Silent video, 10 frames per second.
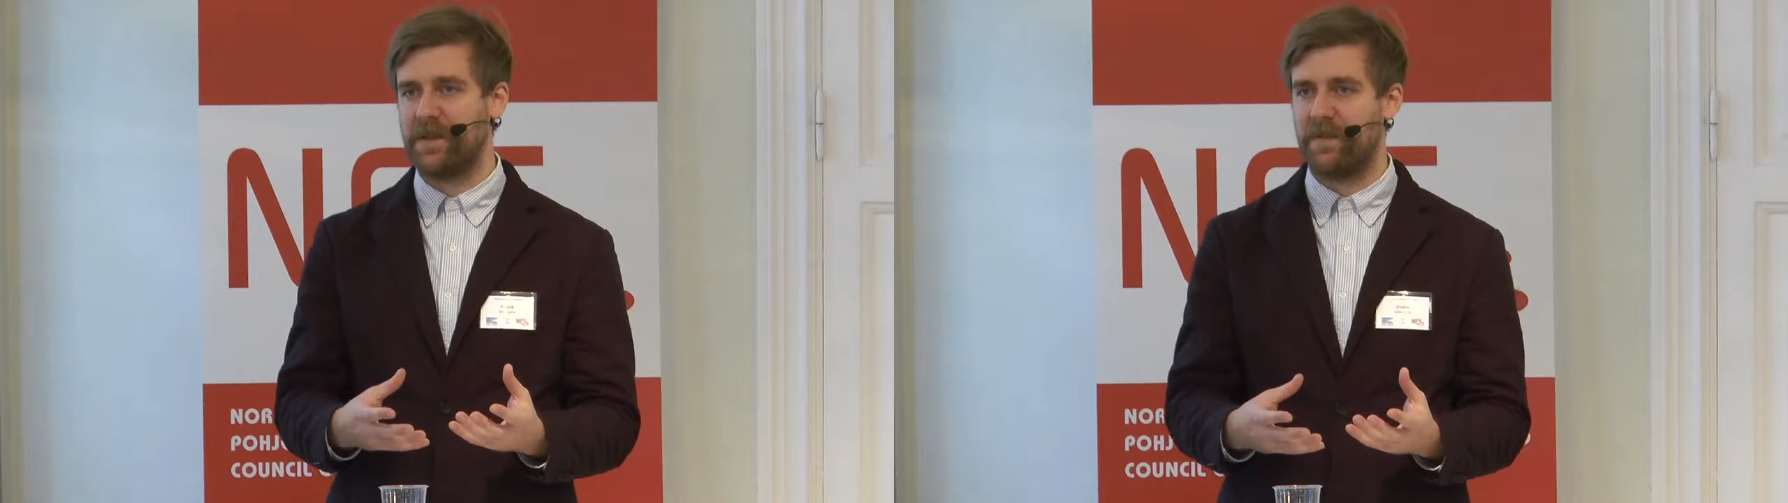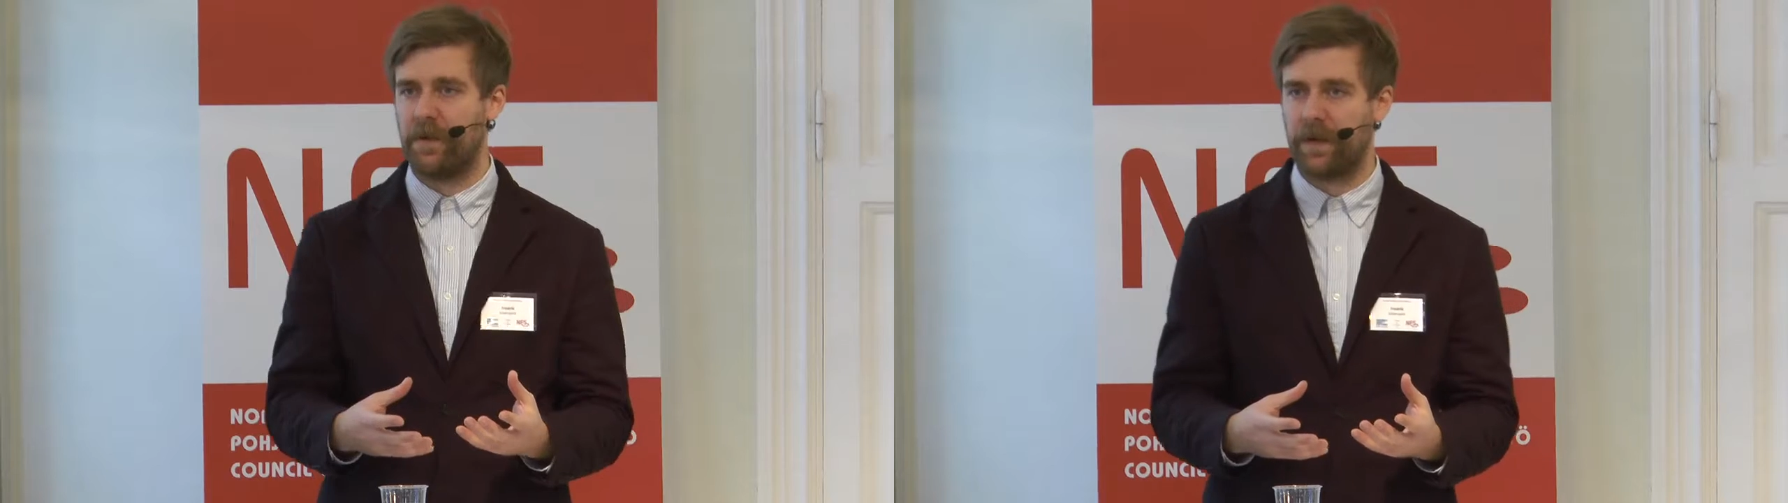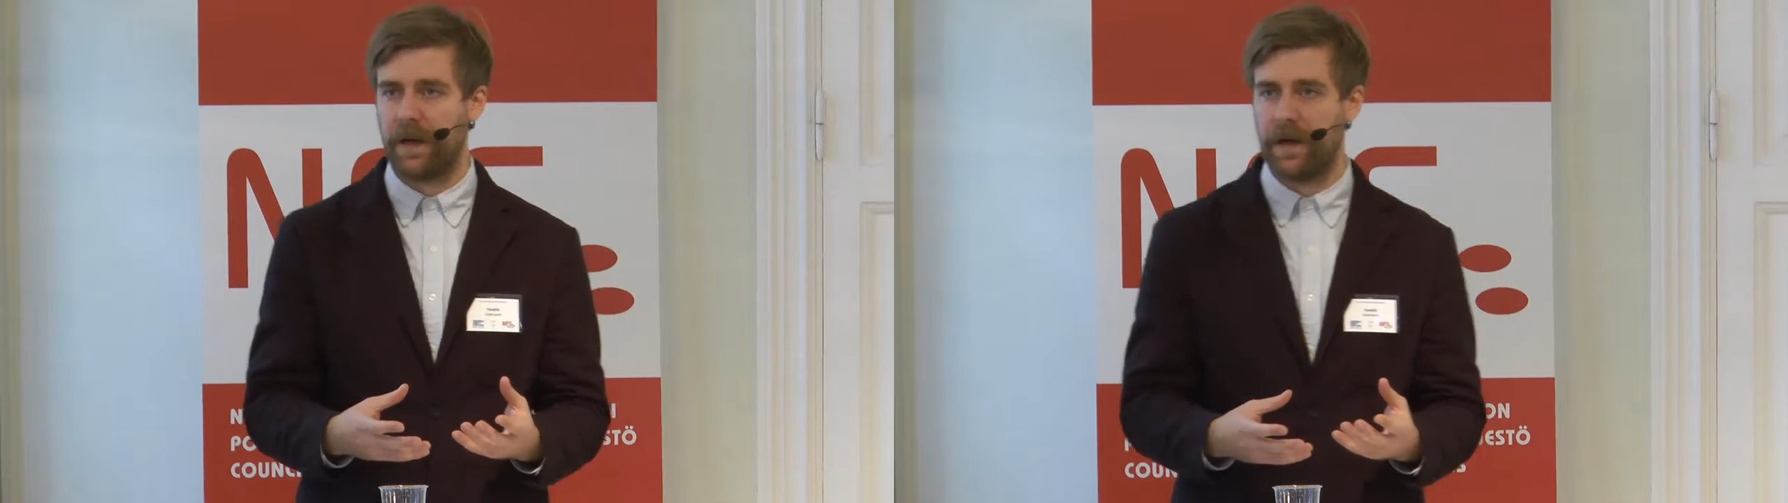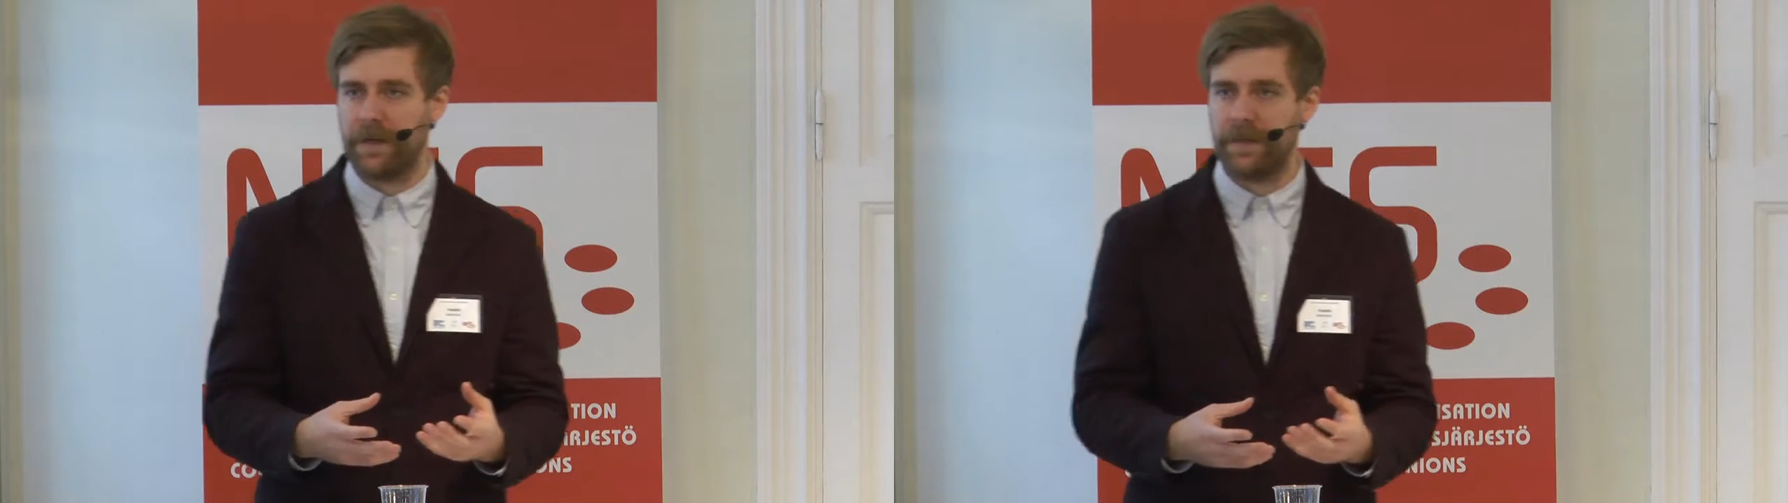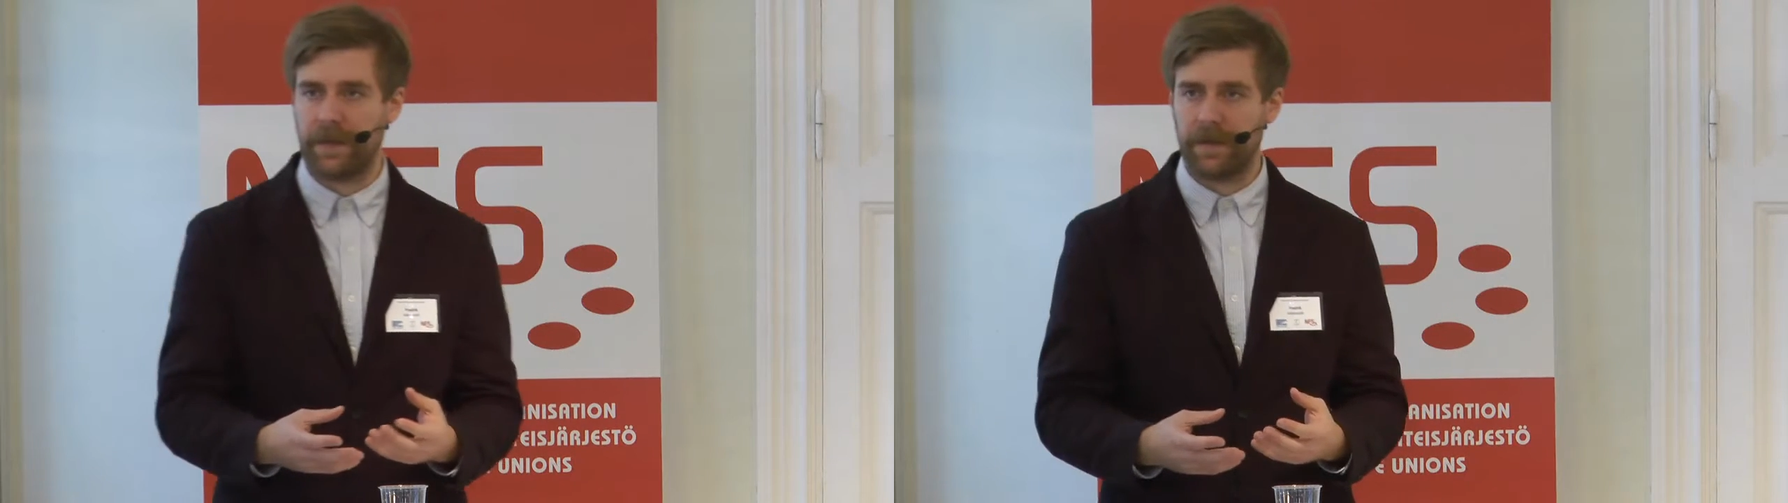of
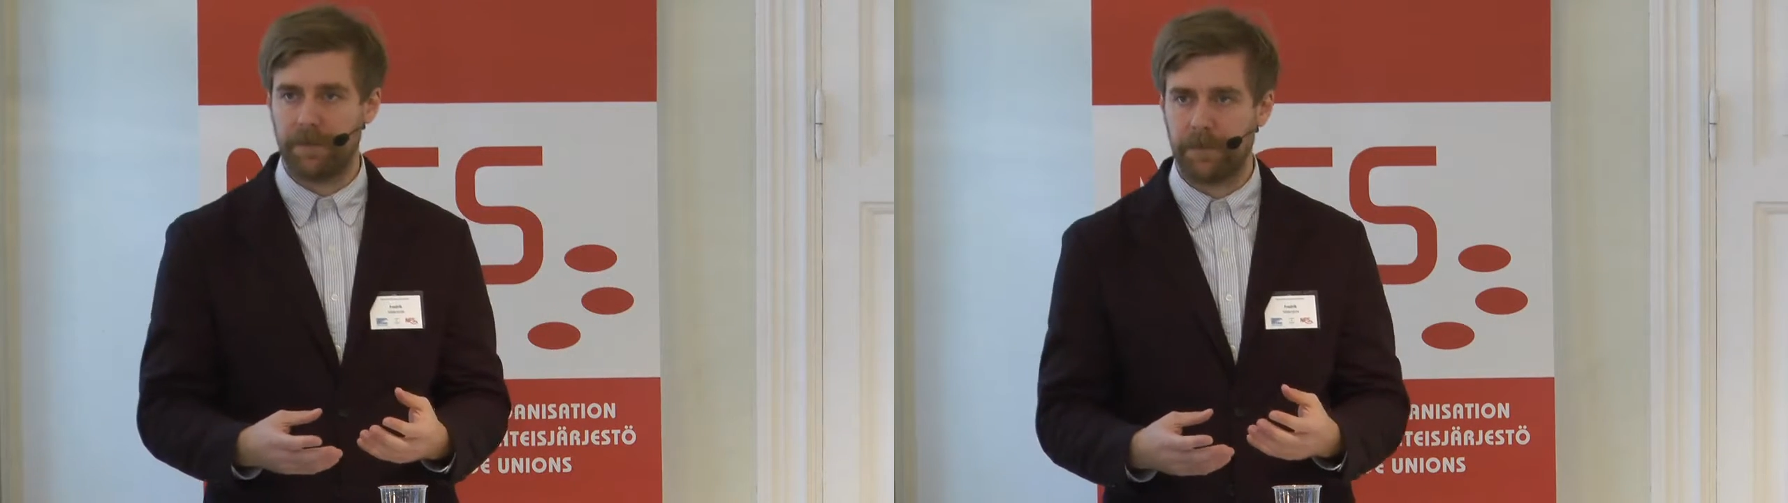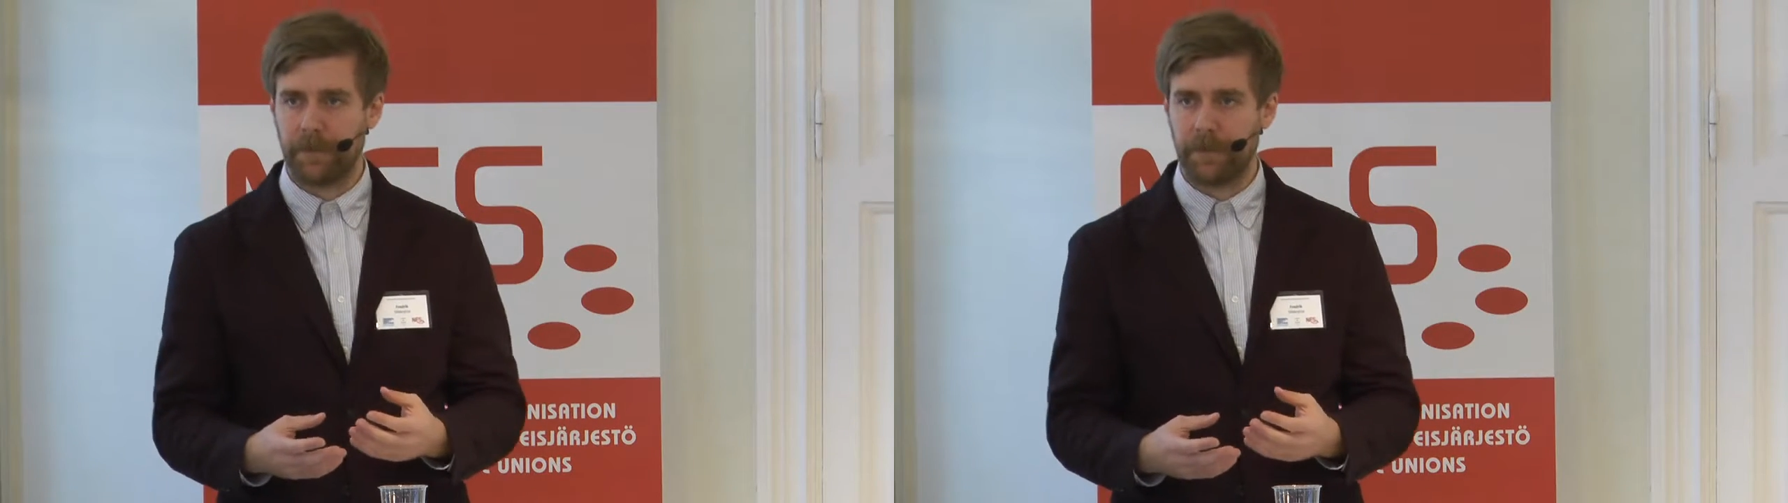organizing.